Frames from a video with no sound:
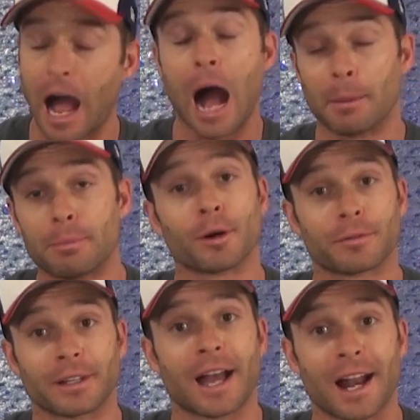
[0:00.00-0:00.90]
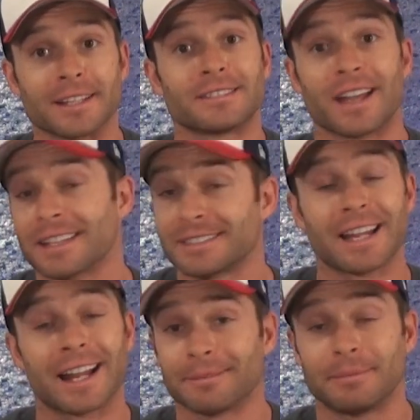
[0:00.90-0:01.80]
I'll be perfectly honest, that's
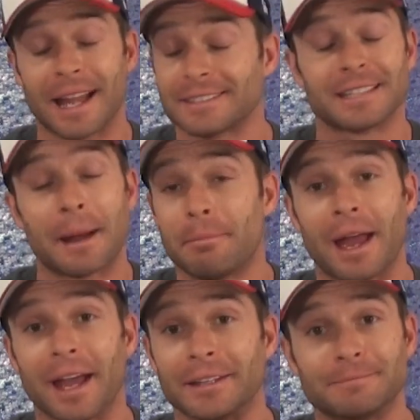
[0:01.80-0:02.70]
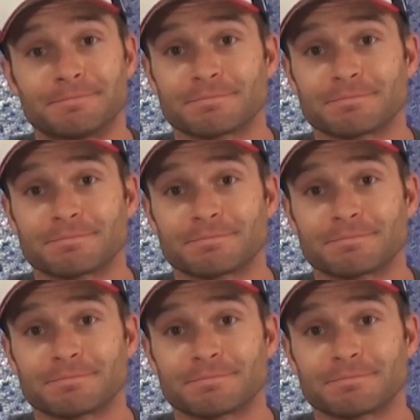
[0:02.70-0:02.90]
not bad.